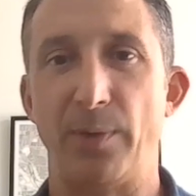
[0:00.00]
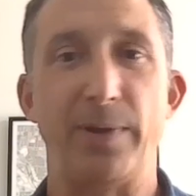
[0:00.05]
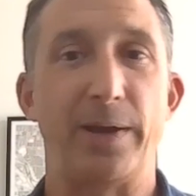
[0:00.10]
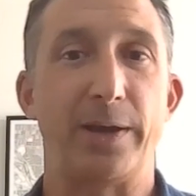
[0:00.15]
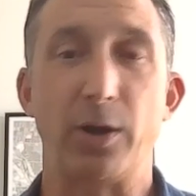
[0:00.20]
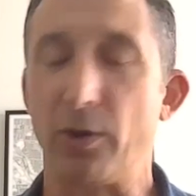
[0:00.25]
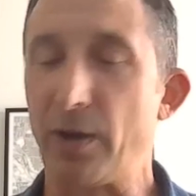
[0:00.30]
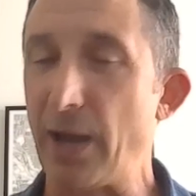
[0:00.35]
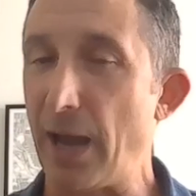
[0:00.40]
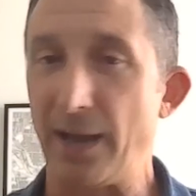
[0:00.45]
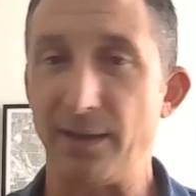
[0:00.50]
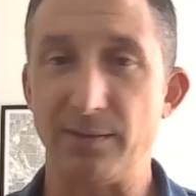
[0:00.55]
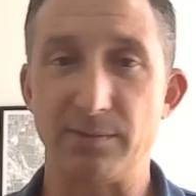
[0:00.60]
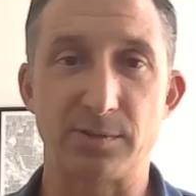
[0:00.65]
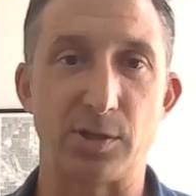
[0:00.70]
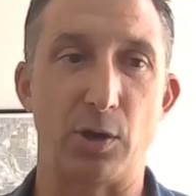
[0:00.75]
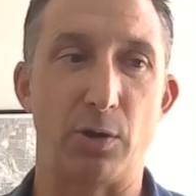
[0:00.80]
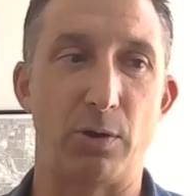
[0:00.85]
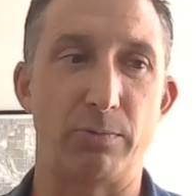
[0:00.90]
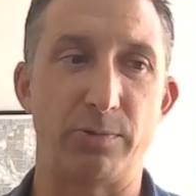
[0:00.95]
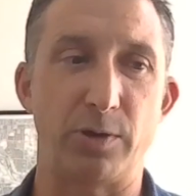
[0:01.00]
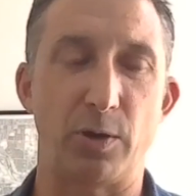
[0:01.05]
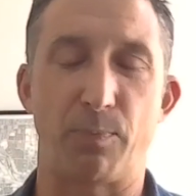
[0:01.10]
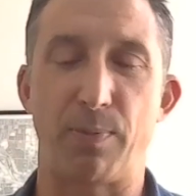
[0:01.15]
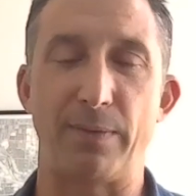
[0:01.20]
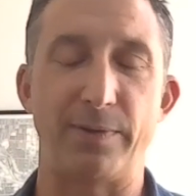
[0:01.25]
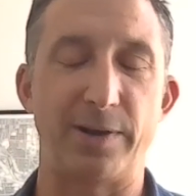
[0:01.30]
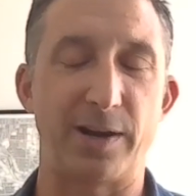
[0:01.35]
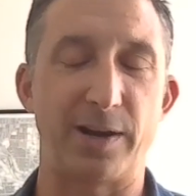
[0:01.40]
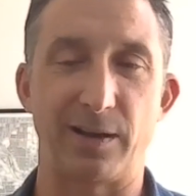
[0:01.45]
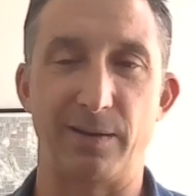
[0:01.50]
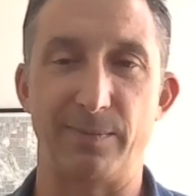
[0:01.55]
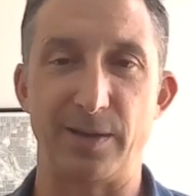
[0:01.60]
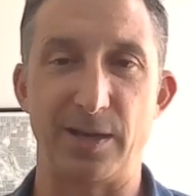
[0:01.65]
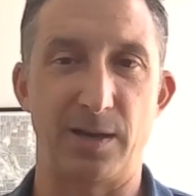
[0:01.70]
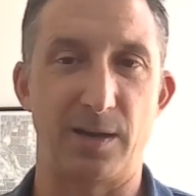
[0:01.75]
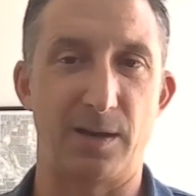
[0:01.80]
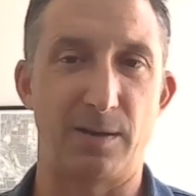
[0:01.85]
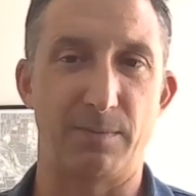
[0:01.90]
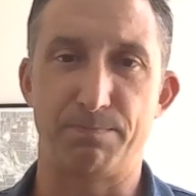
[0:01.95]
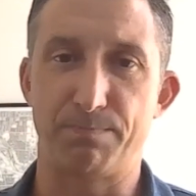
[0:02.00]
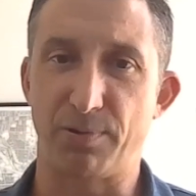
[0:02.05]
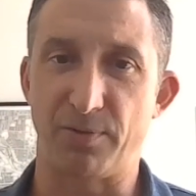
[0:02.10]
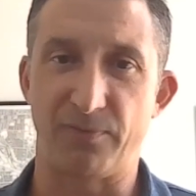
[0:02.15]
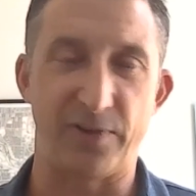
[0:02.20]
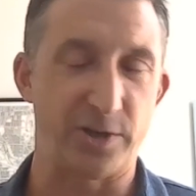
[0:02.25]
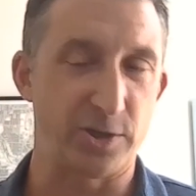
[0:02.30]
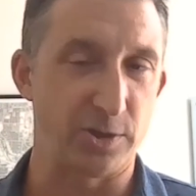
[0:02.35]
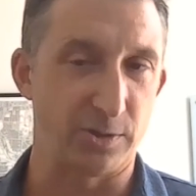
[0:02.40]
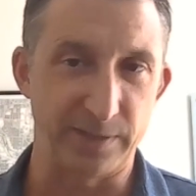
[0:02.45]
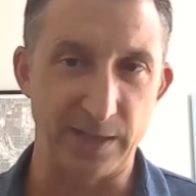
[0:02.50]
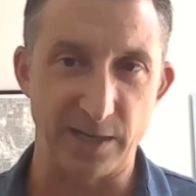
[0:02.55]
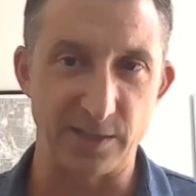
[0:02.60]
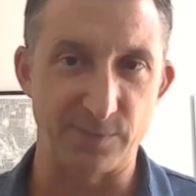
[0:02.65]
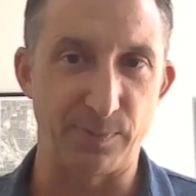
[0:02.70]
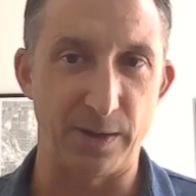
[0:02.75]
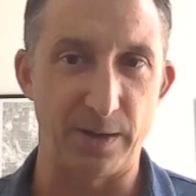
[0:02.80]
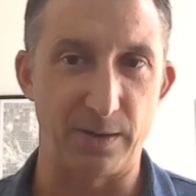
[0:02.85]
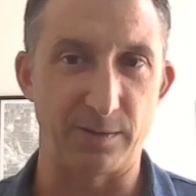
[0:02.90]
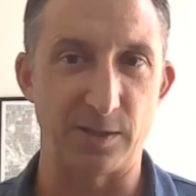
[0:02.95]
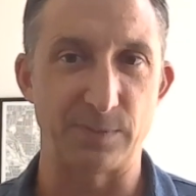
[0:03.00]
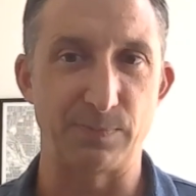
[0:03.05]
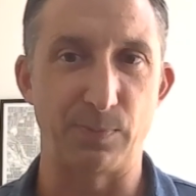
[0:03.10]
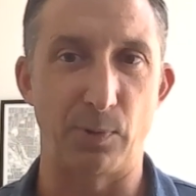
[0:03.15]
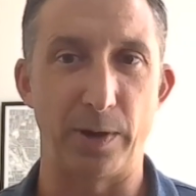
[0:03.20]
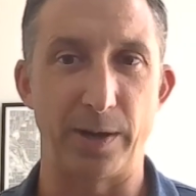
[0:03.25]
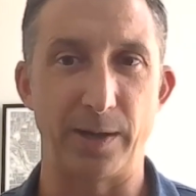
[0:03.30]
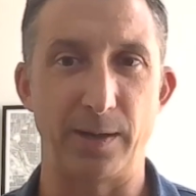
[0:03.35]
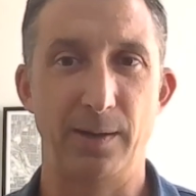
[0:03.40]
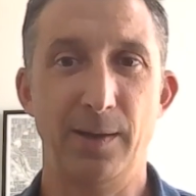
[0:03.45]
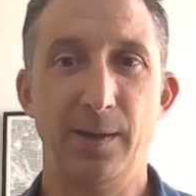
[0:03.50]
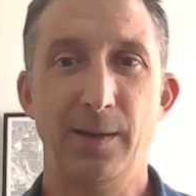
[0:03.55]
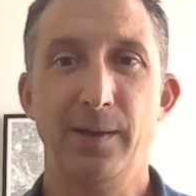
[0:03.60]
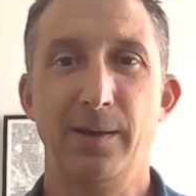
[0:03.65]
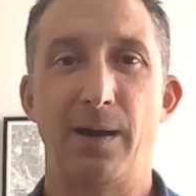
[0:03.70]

I'll be like, okay, so you're probably not going to be a professional tennis player at this point.